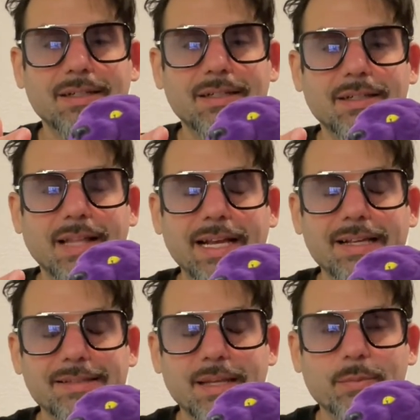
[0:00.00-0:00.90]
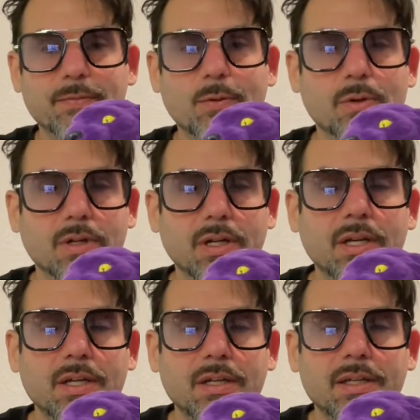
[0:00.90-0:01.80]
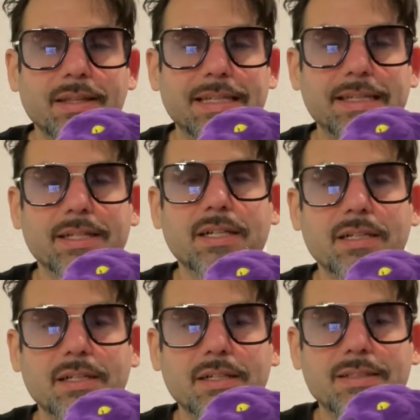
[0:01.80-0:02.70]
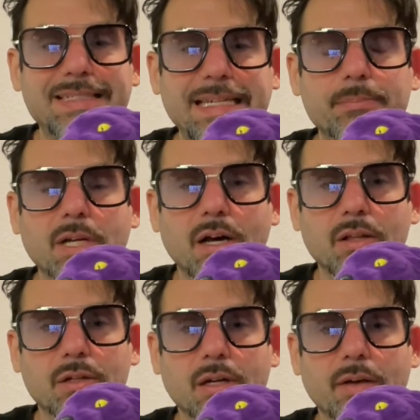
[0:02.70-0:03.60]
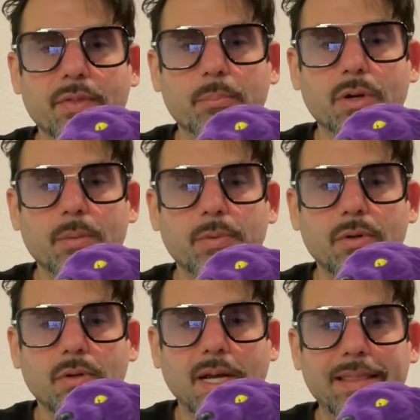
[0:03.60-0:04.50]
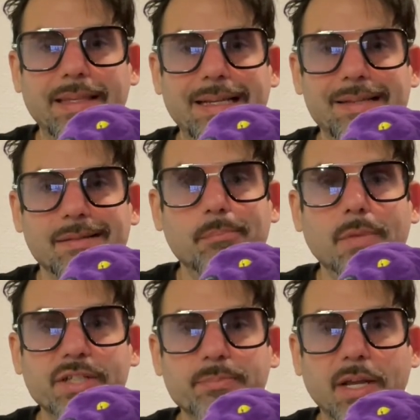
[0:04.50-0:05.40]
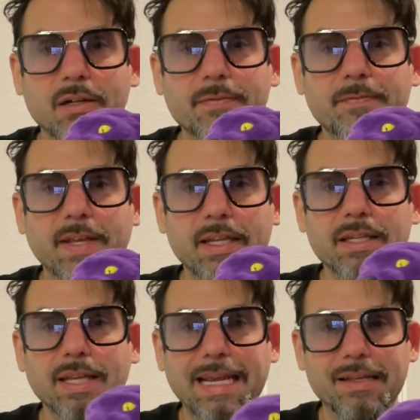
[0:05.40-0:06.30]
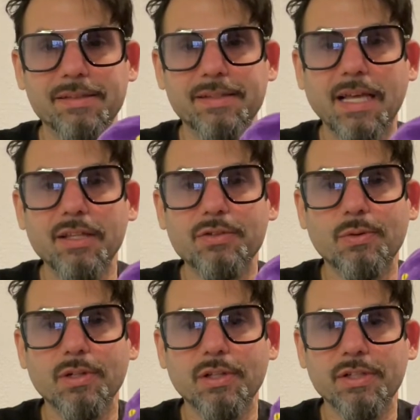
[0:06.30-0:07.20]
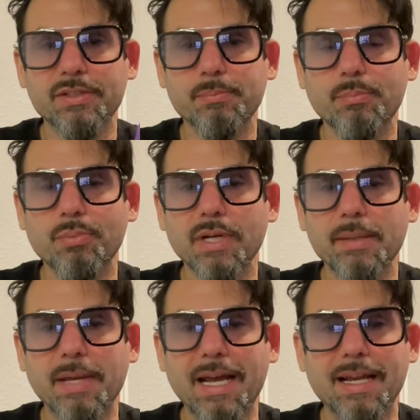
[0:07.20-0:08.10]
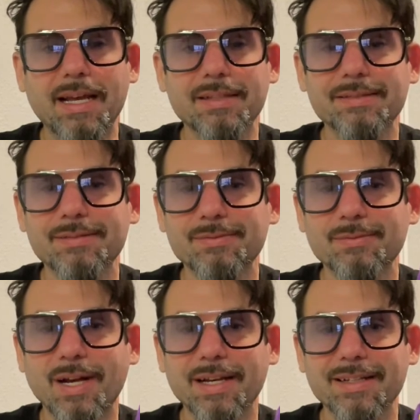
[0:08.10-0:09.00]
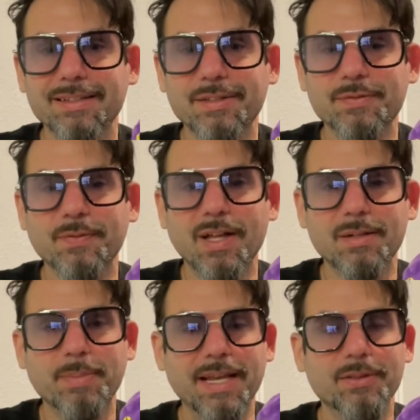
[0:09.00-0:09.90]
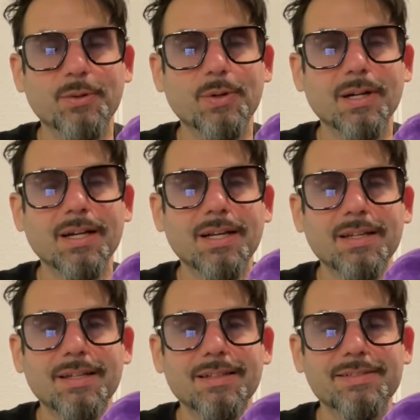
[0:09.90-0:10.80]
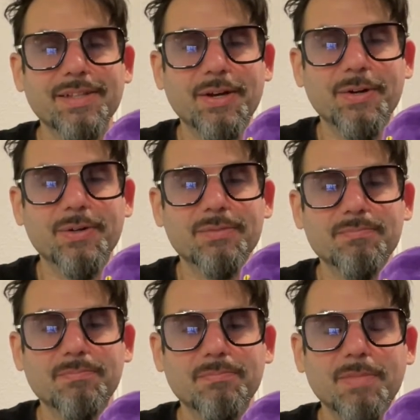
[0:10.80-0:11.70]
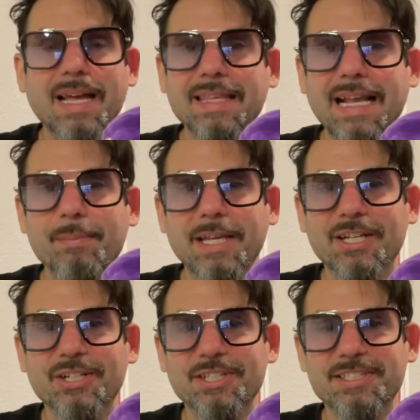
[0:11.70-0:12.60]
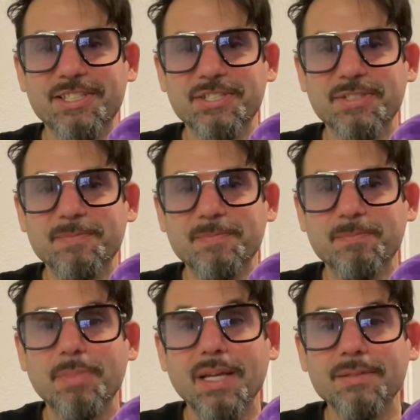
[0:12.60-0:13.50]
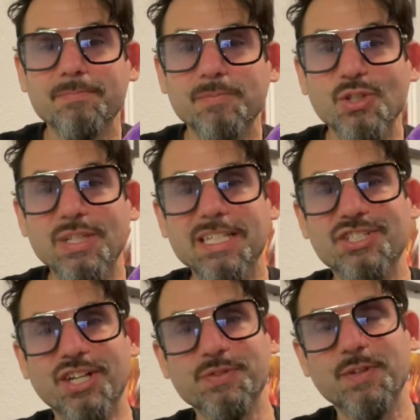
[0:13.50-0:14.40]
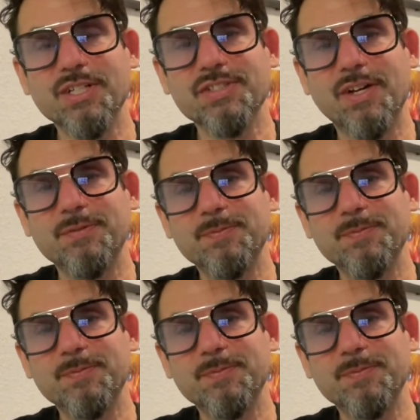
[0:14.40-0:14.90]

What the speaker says: like I said before, the deep color of the purple, I think, is a much better fit, and Skeletor looks pretty badass riding this flocked Panthor. So I think I made a good decision, but you need to judge for yourself.